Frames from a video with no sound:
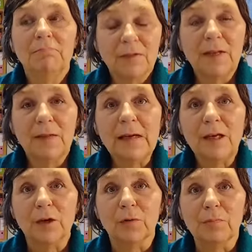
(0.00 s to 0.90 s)
say
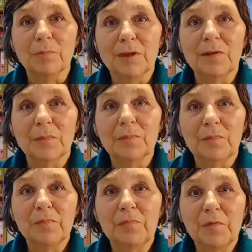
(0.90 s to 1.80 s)
thank you to,
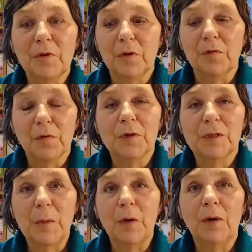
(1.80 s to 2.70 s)
you know, for
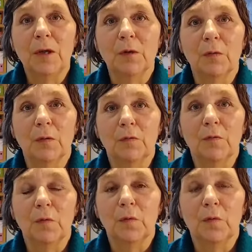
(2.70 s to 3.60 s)
inspiring you and
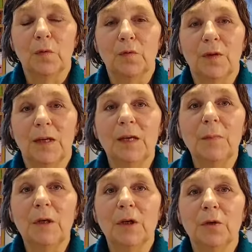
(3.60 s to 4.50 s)
for
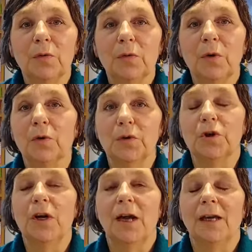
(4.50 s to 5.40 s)
keeping you on
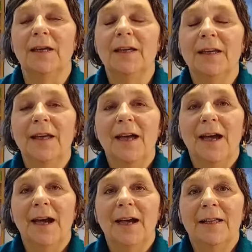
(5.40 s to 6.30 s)
track.
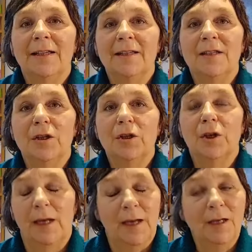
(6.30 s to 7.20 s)
And
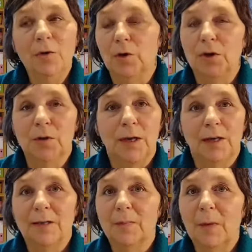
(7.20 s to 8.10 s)
again, you could do
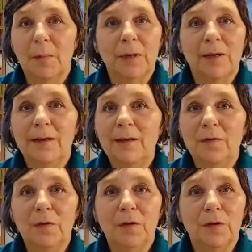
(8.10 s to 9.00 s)
that publicly
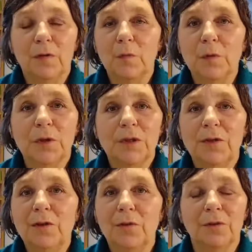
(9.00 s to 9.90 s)
if you wanted
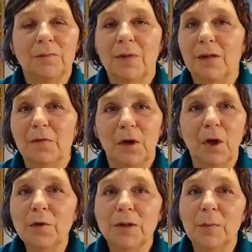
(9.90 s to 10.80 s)
to. You can even
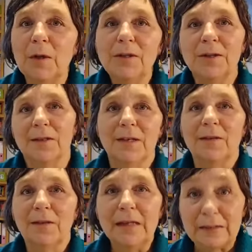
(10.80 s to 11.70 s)
go to the person and say,
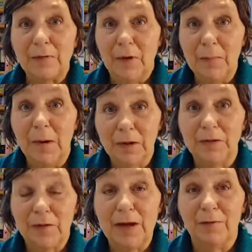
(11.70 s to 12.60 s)
thanks very
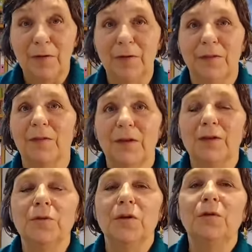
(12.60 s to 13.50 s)
much for everything that
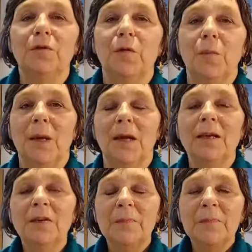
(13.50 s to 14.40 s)
you do for me.